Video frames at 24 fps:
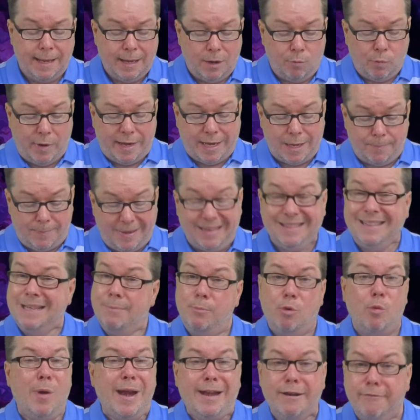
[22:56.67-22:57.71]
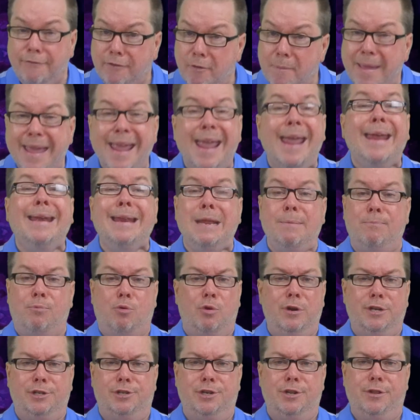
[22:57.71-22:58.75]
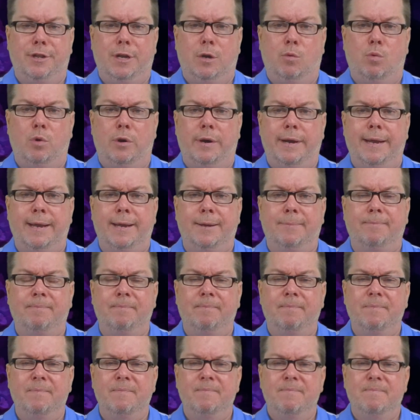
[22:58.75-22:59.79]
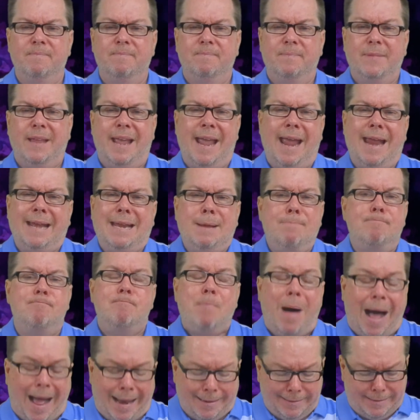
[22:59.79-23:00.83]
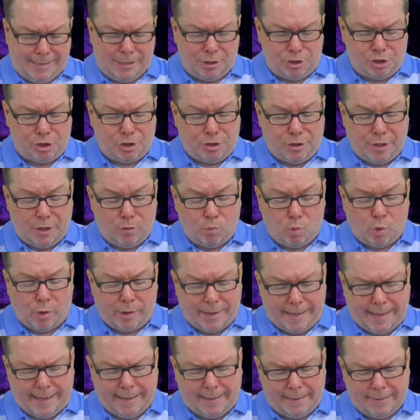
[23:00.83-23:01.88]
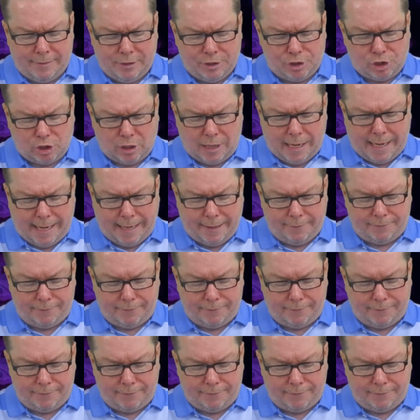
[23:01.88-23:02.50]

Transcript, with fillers: we can be liberated from any prison that we're in, any bondage that we're in in this life.